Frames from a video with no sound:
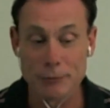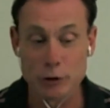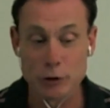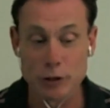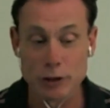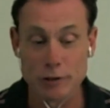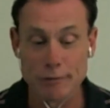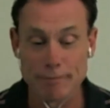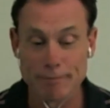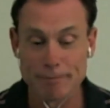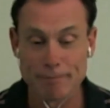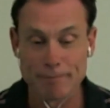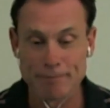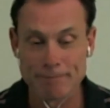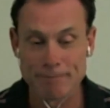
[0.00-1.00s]

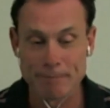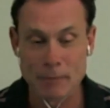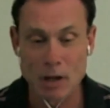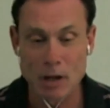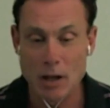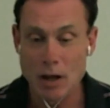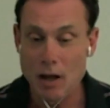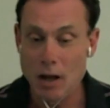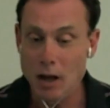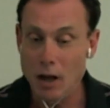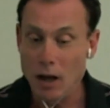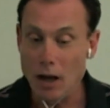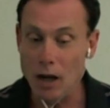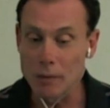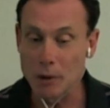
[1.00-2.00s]

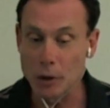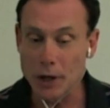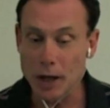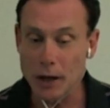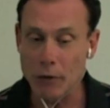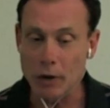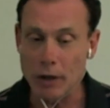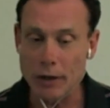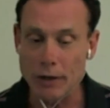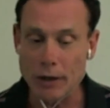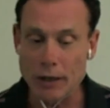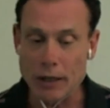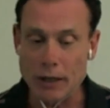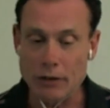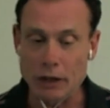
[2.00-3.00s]
um, okay. Well, I
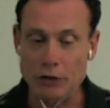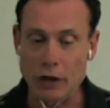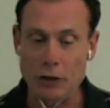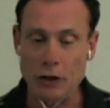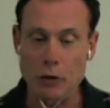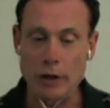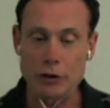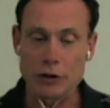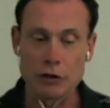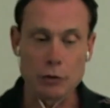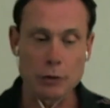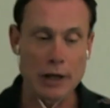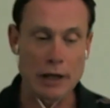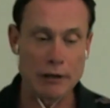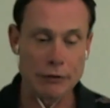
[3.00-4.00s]
think that that's all the questions
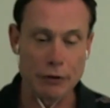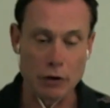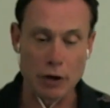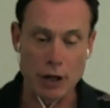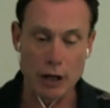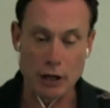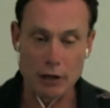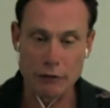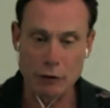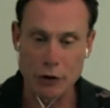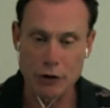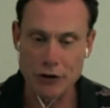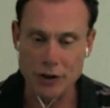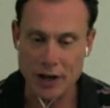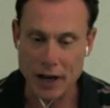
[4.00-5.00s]
we have for uh,
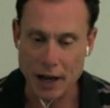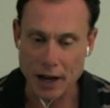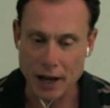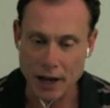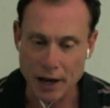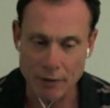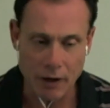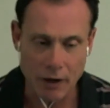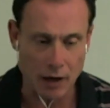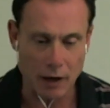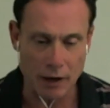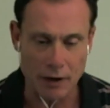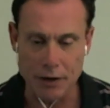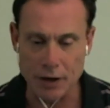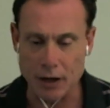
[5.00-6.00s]
for today.
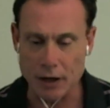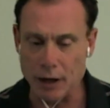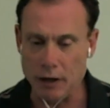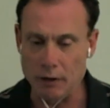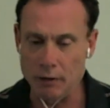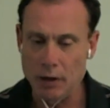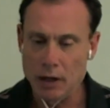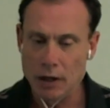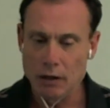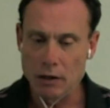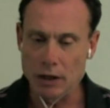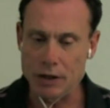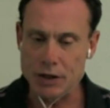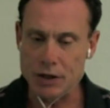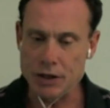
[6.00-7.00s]
And uh,
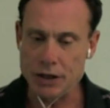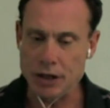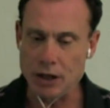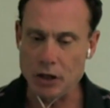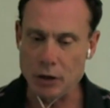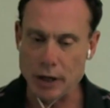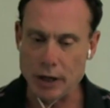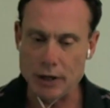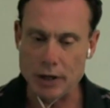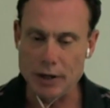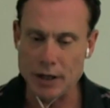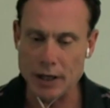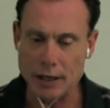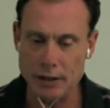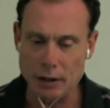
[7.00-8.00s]
let's see. You know, I did
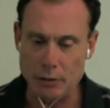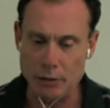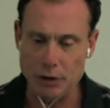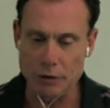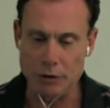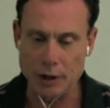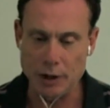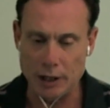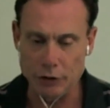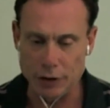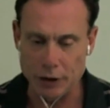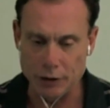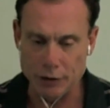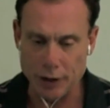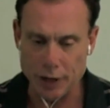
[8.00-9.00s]
not get with you guys
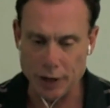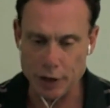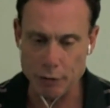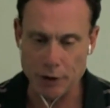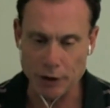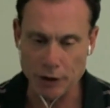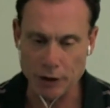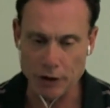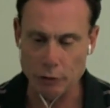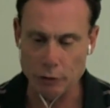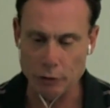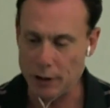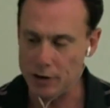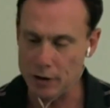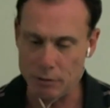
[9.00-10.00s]
in advance because we
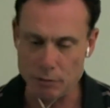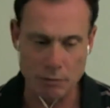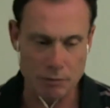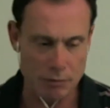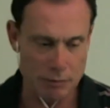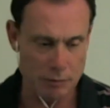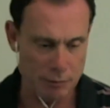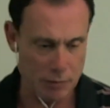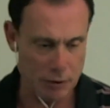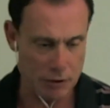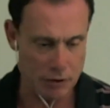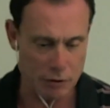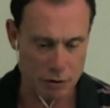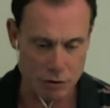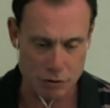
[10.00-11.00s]
had some
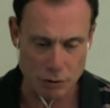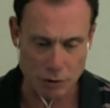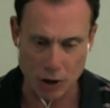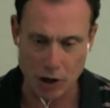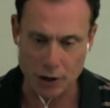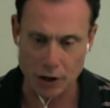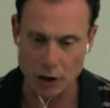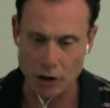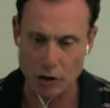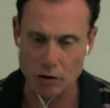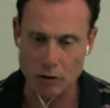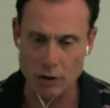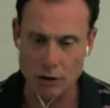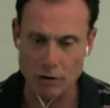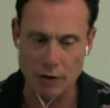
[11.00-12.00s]
issues with
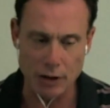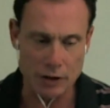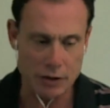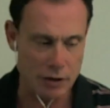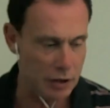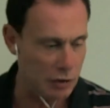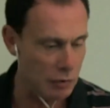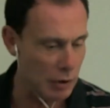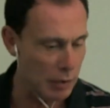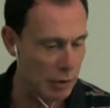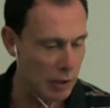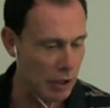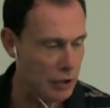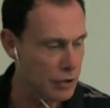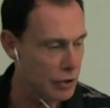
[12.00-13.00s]
audio in advance of this
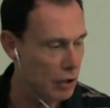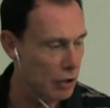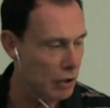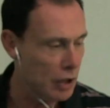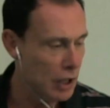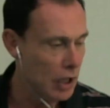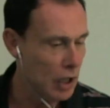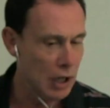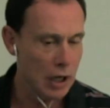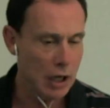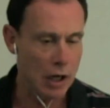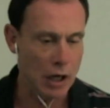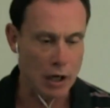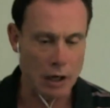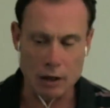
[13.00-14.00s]
webinar. So,
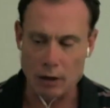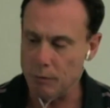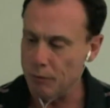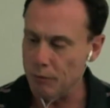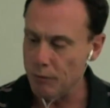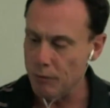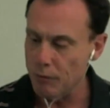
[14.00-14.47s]
um,